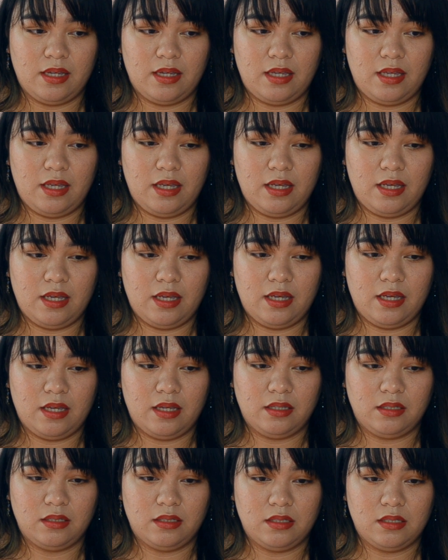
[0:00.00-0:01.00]

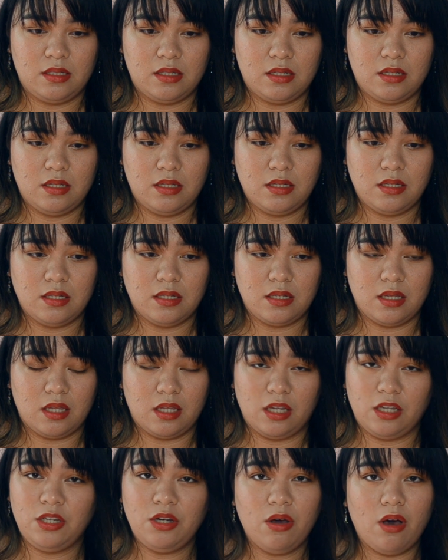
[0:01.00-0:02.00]
And,
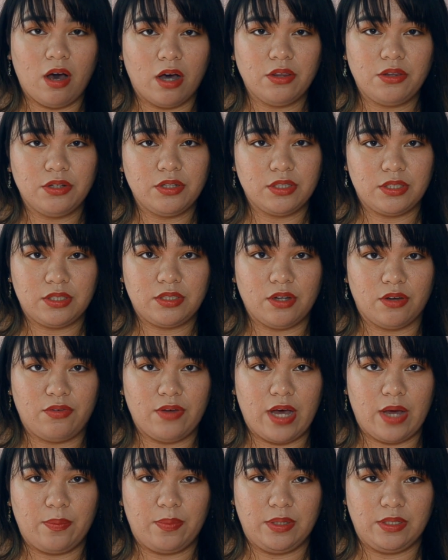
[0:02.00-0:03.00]
other stuff
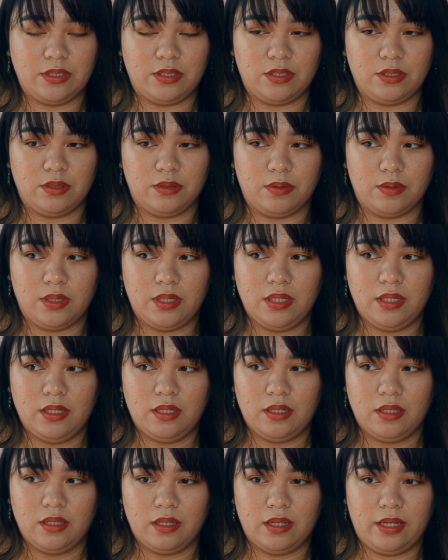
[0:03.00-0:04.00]
happened too.
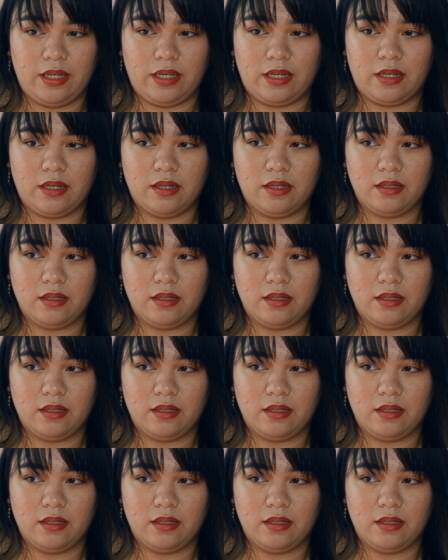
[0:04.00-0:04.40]
Like,